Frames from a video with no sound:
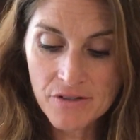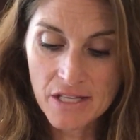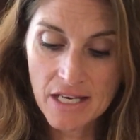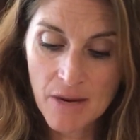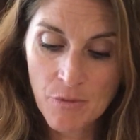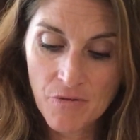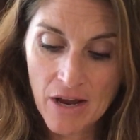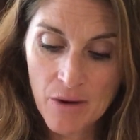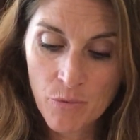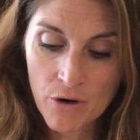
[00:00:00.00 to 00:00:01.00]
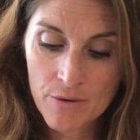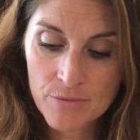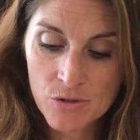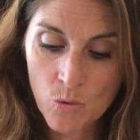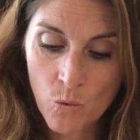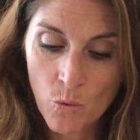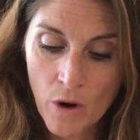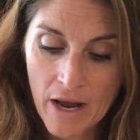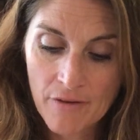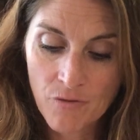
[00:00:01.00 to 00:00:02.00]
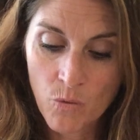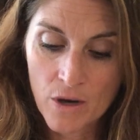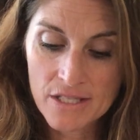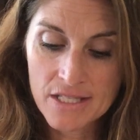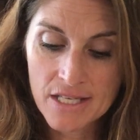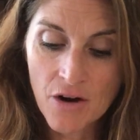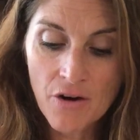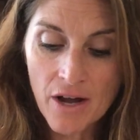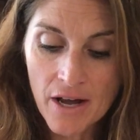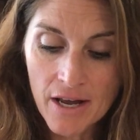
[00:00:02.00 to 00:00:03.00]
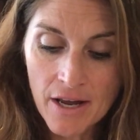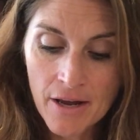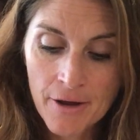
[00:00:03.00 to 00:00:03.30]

The name of Abram's wife was Sarai,